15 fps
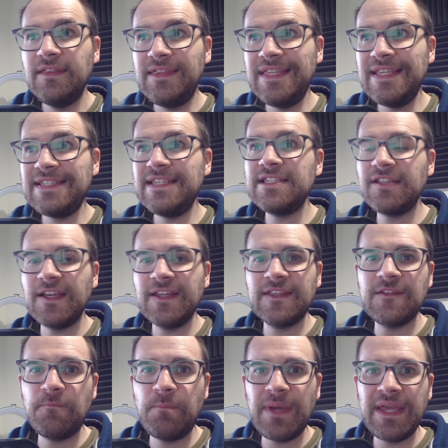this is like
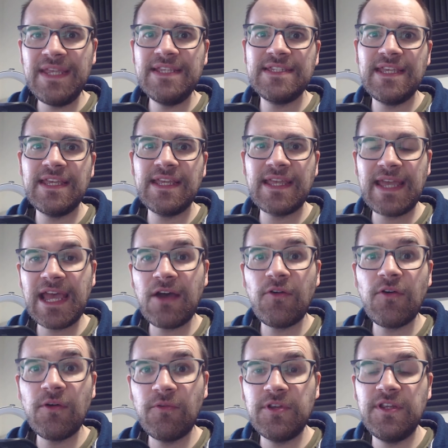the basic how
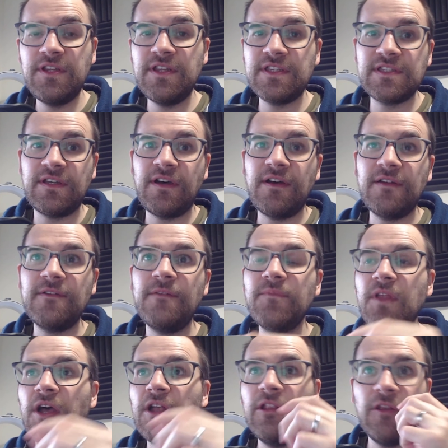I want you to start.
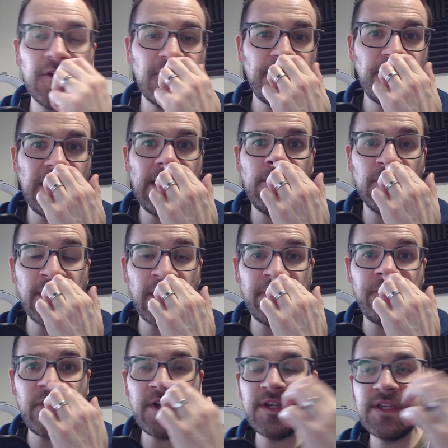A lot of people, their
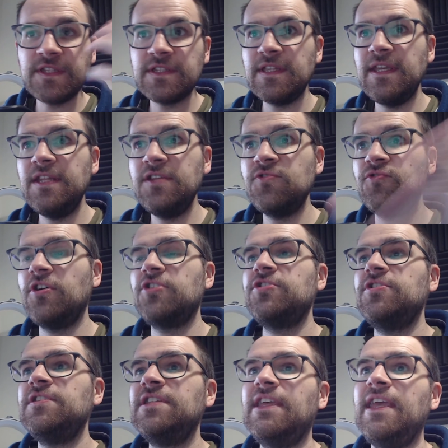first
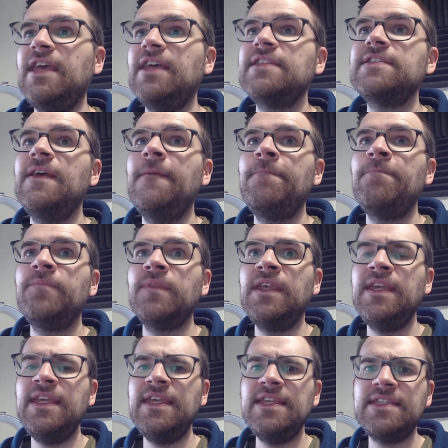introduction to Git
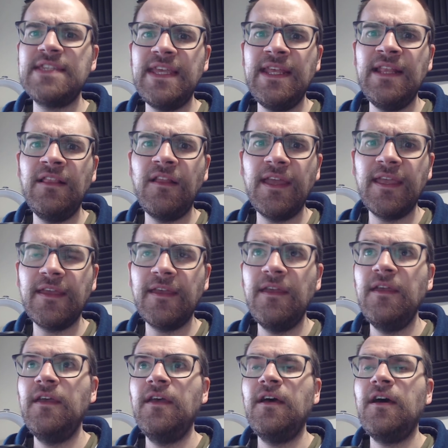is in like
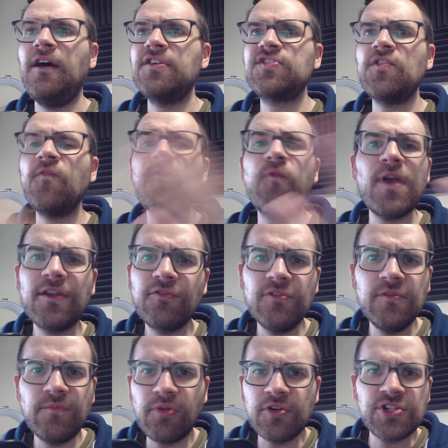a software
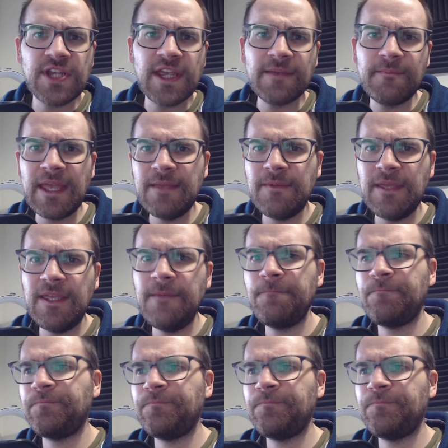group project, maybe